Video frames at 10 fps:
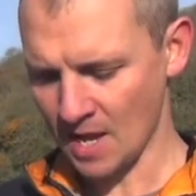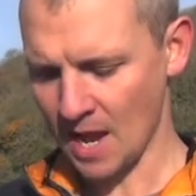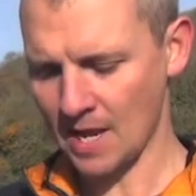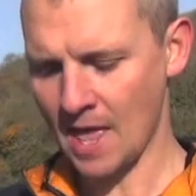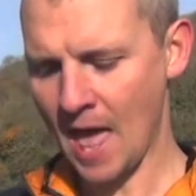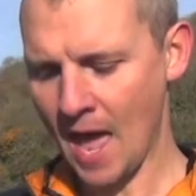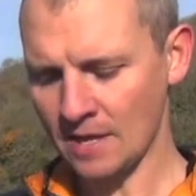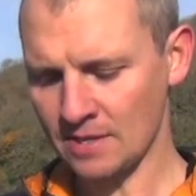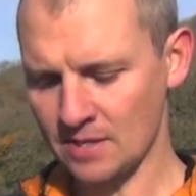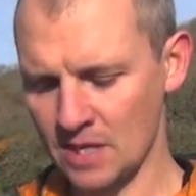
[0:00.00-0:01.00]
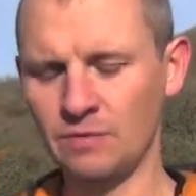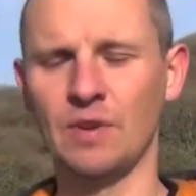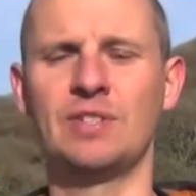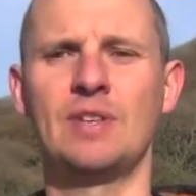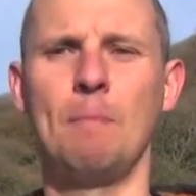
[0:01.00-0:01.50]
and S is
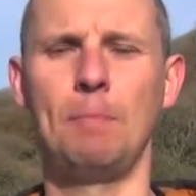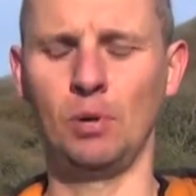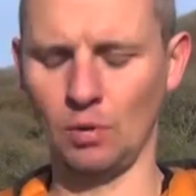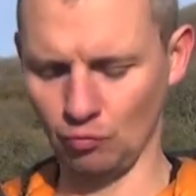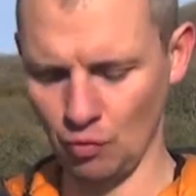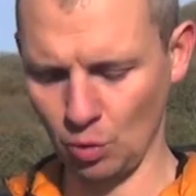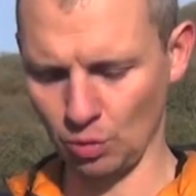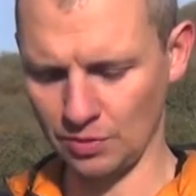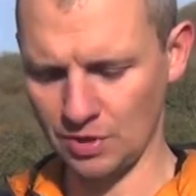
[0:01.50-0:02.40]
for simple rules.